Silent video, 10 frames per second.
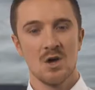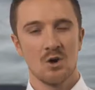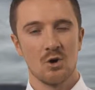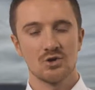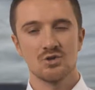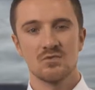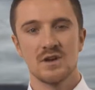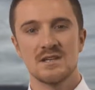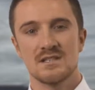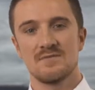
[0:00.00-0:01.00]
Onshore
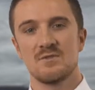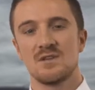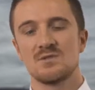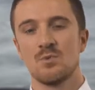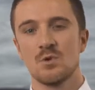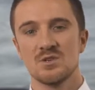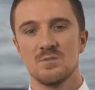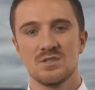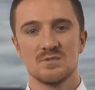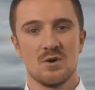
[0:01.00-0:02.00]
rigs have to be as
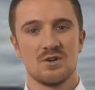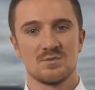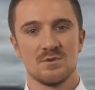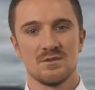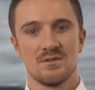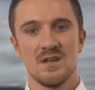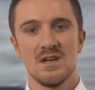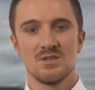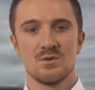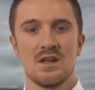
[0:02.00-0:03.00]
portable as possible
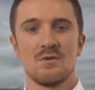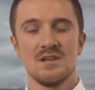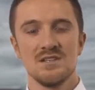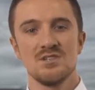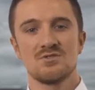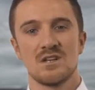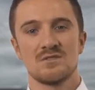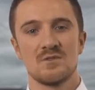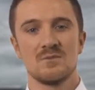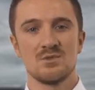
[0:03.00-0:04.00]
to allow easy
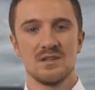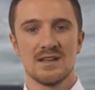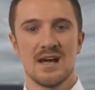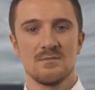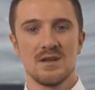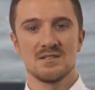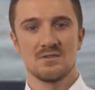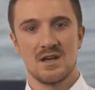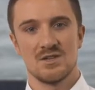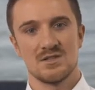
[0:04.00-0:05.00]
transfer between land-based
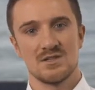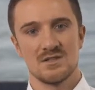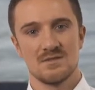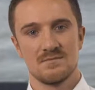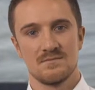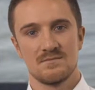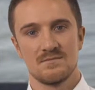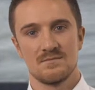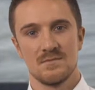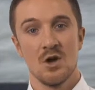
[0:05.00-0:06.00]
locations.
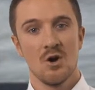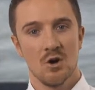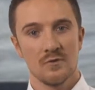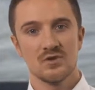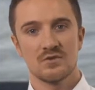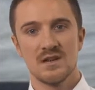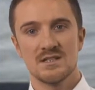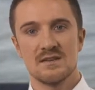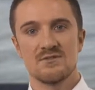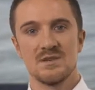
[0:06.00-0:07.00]
Offshore rigs
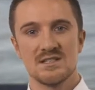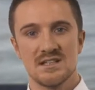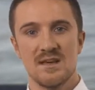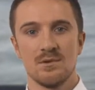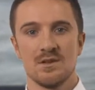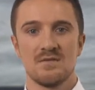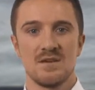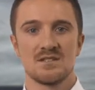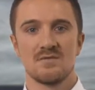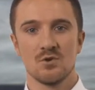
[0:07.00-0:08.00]
have to be stable in the
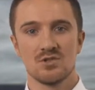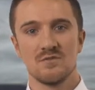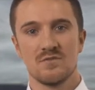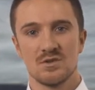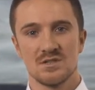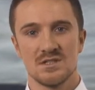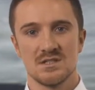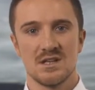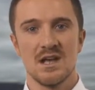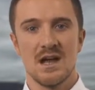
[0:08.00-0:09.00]
face of ocean
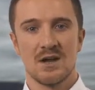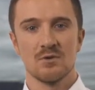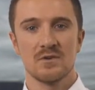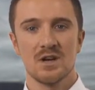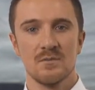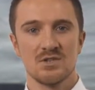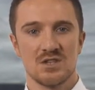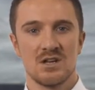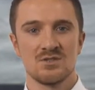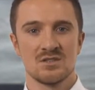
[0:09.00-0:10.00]
forces and overcome the
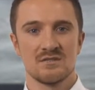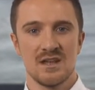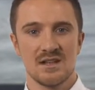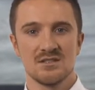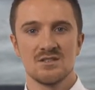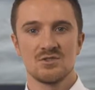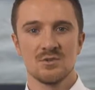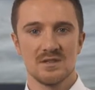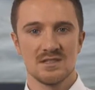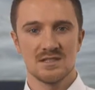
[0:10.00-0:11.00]
challenges of getting the drill
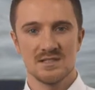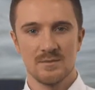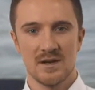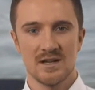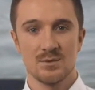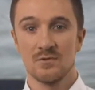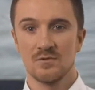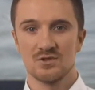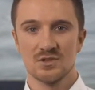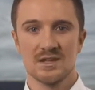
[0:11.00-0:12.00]
bit to the seabed
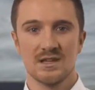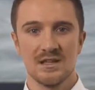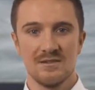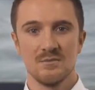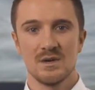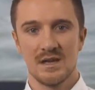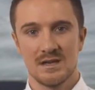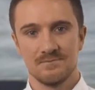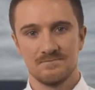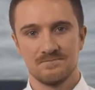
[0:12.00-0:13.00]
before drilling can even begin.